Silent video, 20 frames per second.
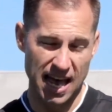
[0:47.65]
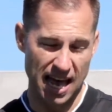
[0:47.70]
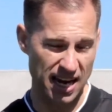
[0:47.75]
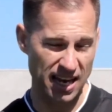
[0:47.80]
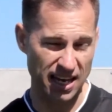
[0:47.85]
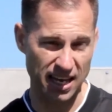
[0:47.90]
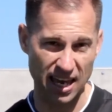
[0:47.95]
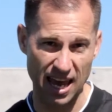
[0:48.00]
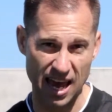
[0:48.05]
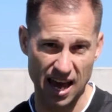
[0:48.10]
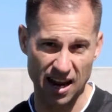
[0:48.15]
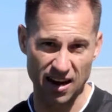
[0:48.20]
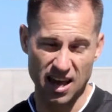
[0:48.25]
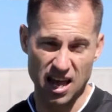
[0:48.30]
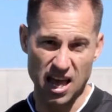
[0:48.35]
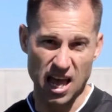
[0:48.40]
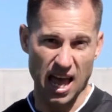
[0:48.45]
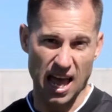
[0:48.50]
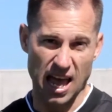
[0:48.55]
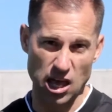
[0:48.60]
And again,
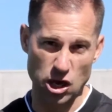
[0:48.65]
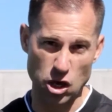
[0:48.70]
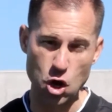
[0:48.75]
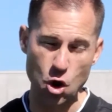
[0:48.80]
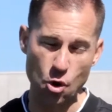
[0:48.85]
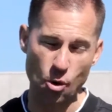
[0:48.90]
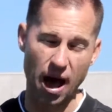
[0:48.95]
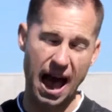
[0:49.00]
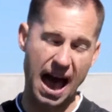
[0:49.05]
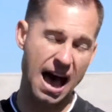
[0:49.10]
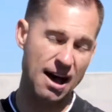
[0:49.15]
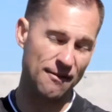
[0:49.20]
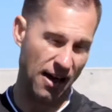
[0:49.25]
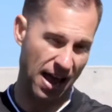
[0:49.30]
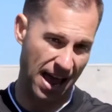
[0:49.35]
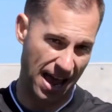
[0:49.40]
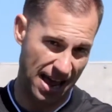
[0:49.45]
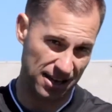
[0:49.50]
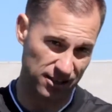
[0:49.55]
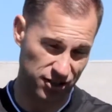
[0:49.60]
you have
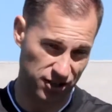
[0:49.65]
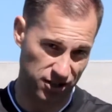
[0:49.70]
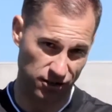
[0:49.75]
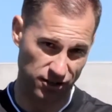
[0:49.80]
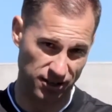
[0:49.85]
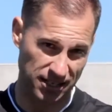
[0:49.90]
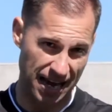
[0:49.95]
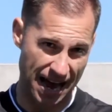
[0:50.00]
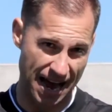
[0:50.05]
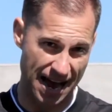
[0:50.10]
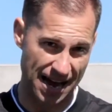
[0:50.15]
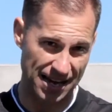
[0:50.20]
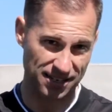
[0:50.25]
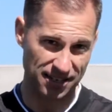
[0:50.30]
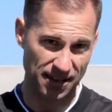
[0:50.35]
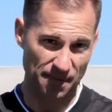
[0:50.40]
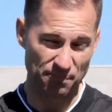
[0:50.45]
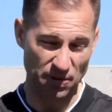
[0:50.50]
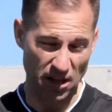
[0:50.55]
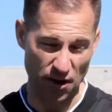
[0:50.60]
answers,
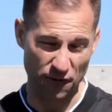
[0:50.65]
guys.